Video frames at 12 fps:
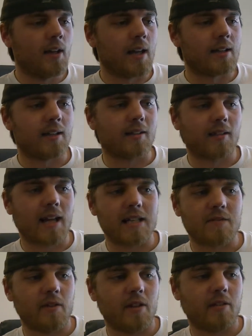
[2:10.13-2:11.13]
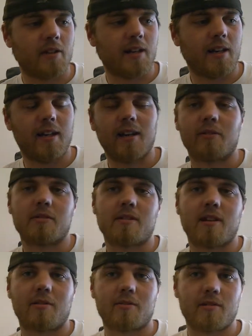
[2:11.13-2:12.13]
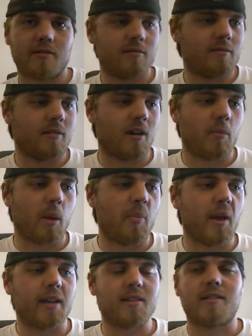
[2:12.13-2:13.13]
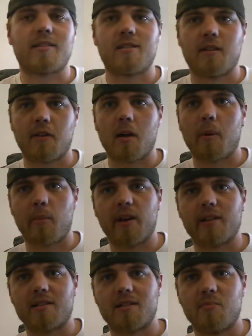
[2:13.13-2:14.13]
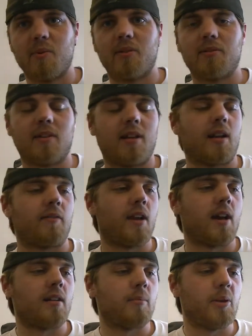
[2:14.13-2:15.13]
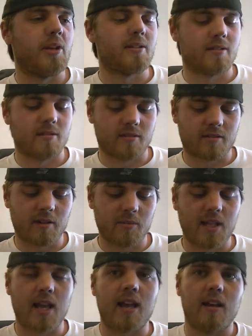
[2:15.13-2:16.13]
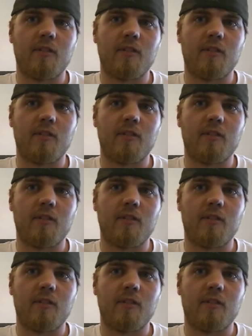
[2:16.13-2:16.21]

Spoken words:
I think the last video that I did, I was on my Pegasus, and I've got my Pegasus built, and I've got Peaches and Scream in that.